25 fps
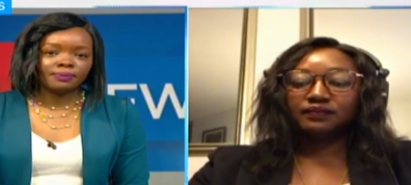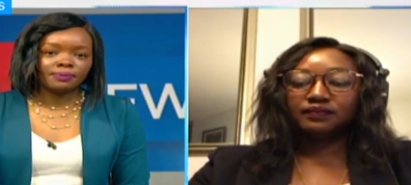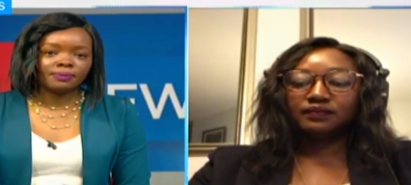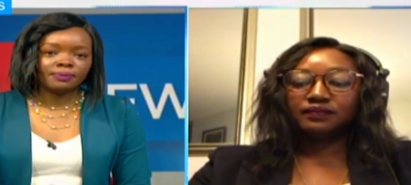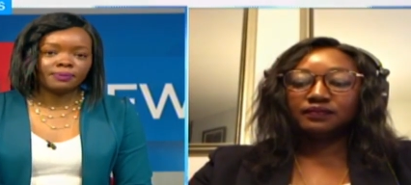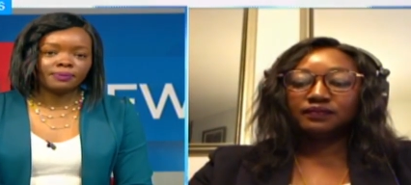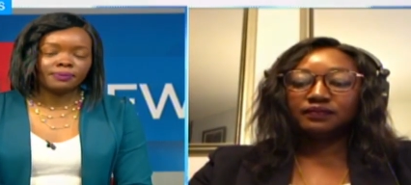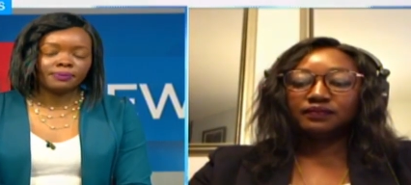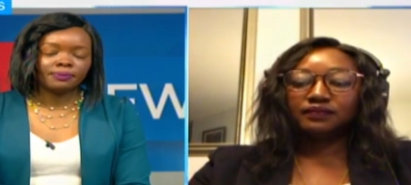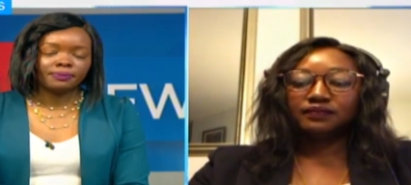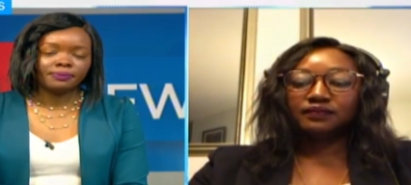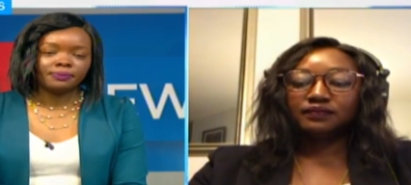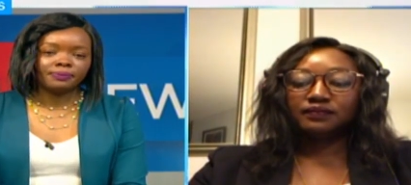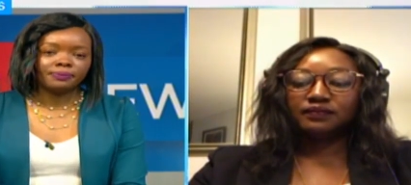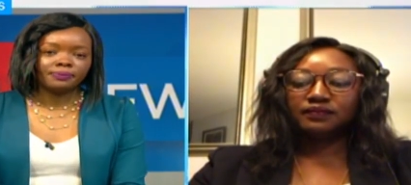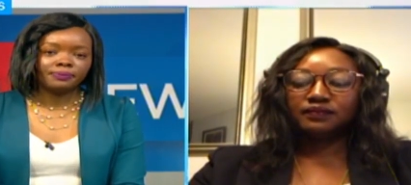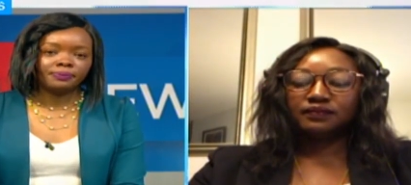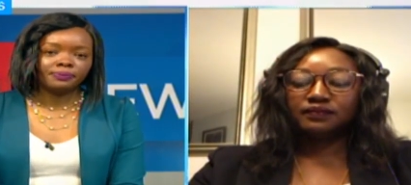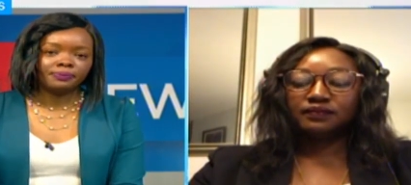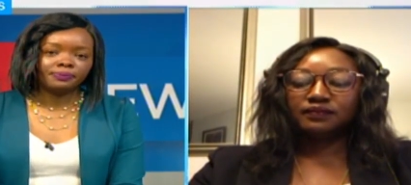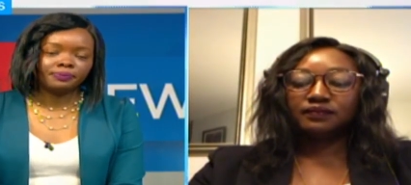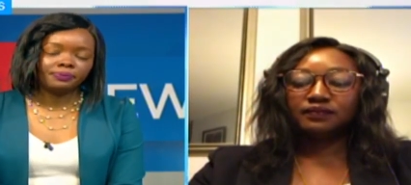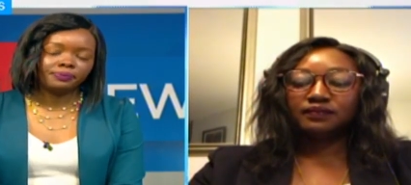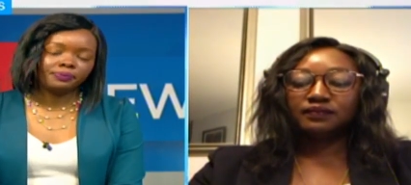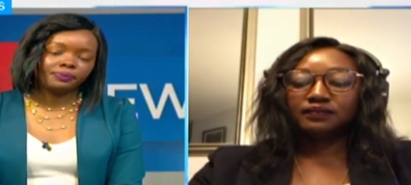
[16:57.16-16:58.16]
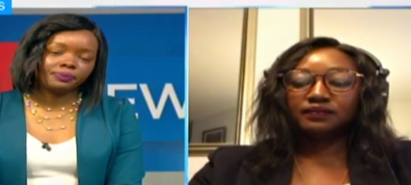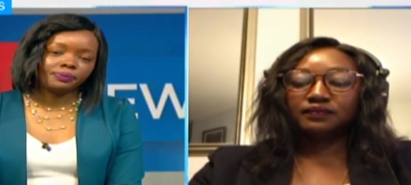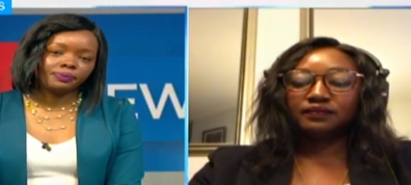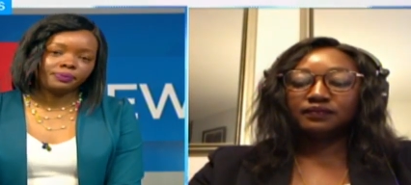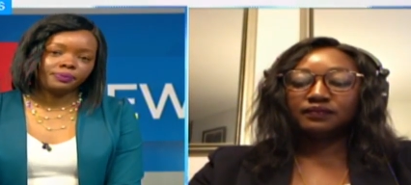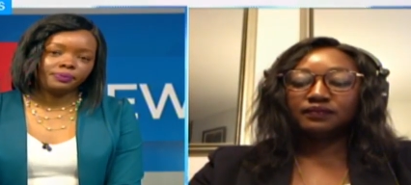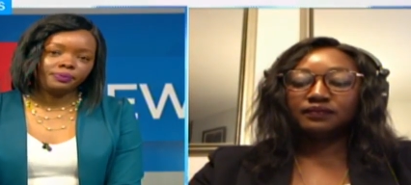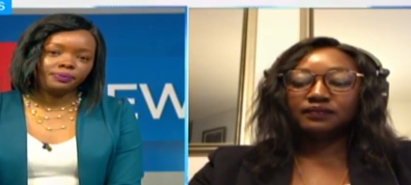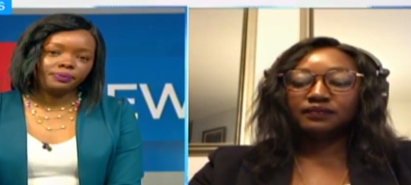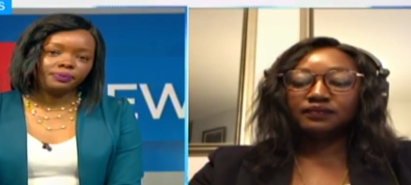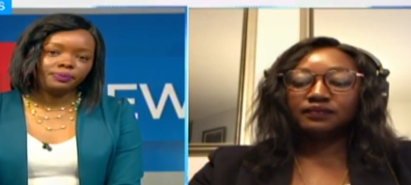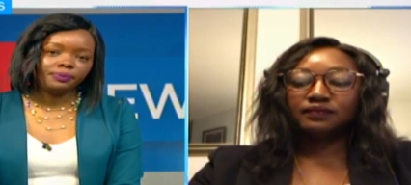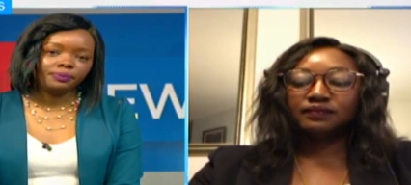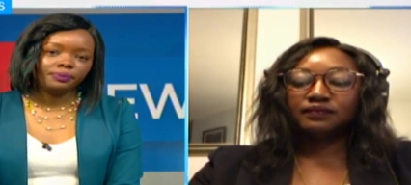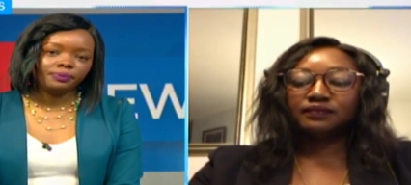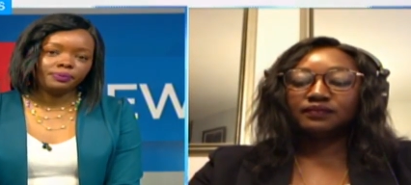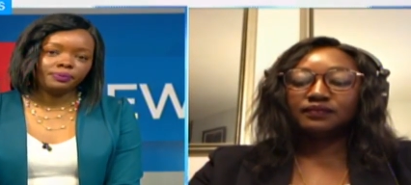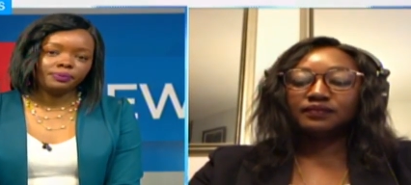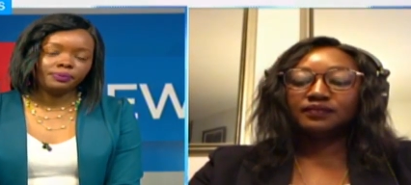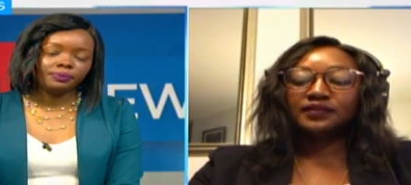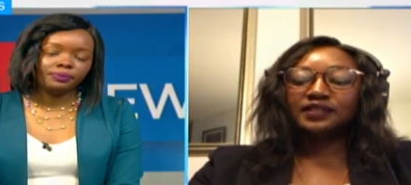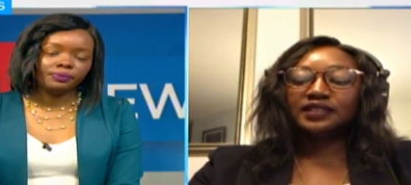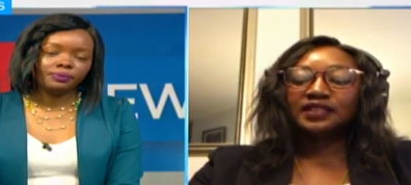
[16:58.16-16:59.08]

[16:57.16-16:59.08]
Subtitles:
(silence)